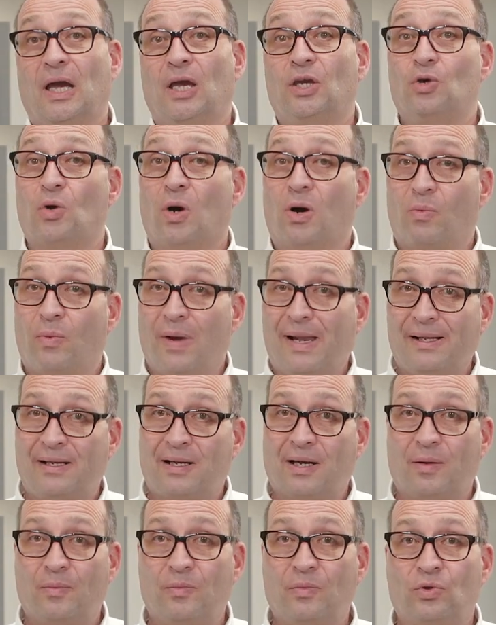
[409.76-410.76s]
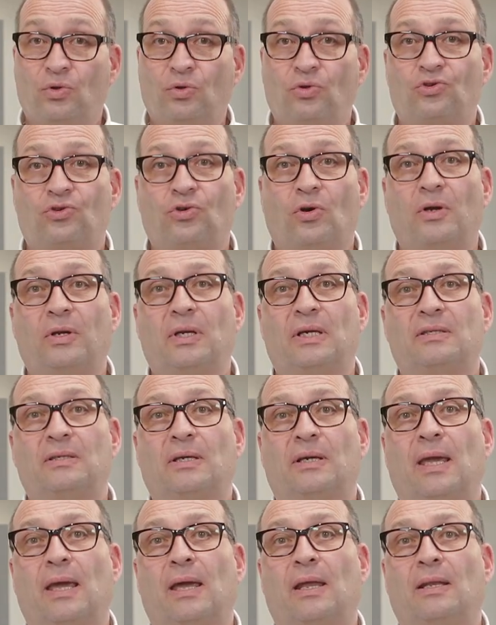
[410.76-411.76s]
You are welcome to join us
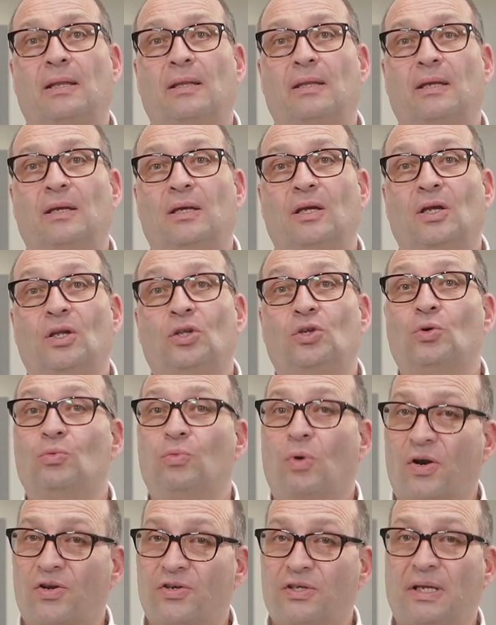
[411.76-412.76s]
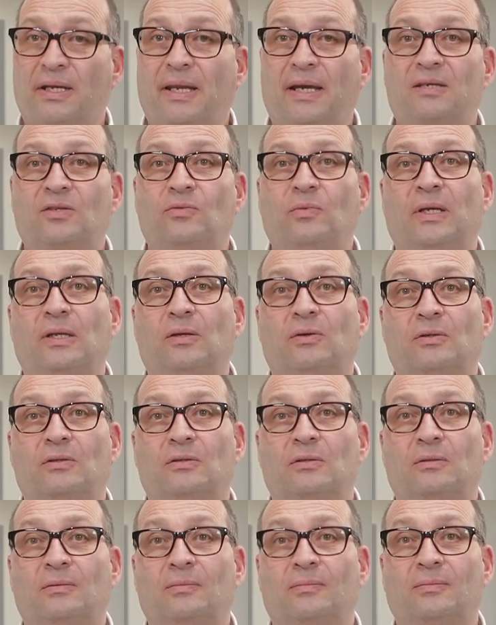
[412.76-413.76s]
again to watch the next
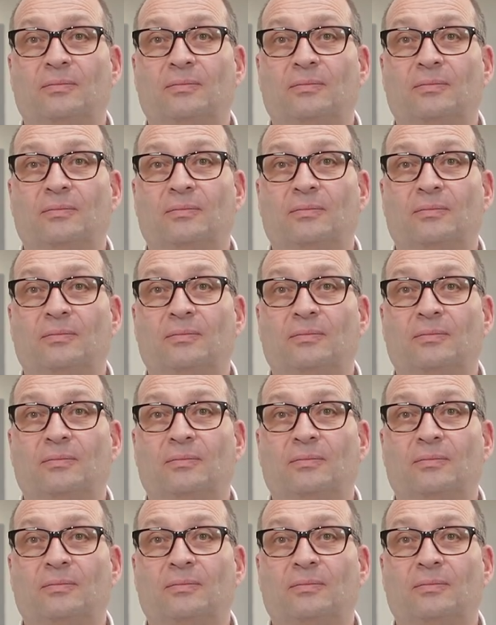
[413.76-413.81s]
videos.